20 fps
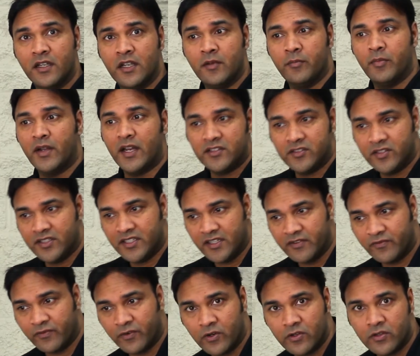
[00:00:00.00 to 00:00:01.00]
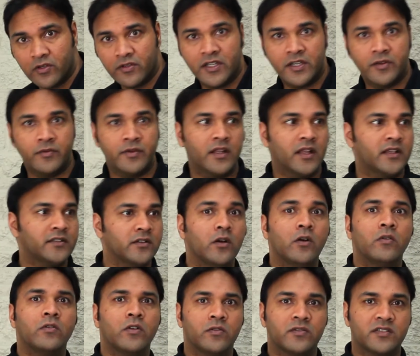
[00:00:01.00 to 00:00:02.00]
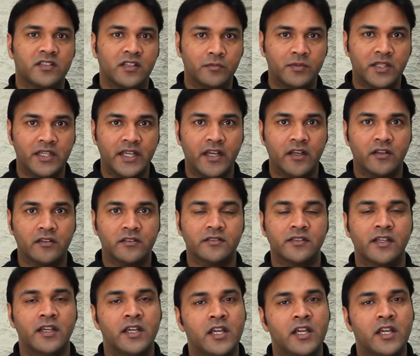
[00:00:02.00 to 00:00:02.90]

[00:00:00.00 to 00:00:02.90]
but as you dig further, then you realize, oh no, it's something else.